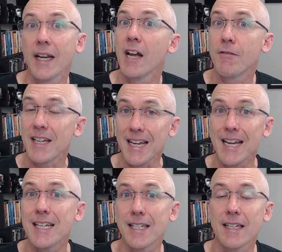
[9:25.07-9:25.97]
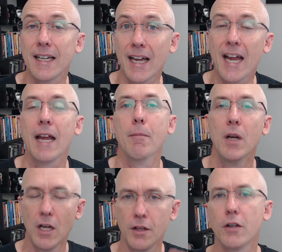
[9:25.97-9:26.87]
And after years in the game,
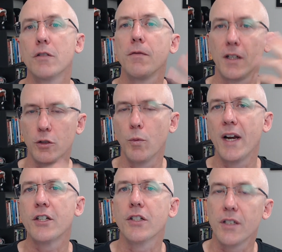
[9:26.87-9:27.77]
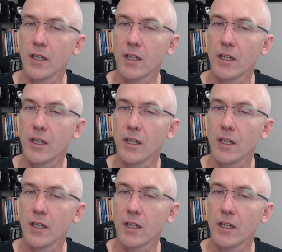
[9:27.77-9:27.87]
those fluctuations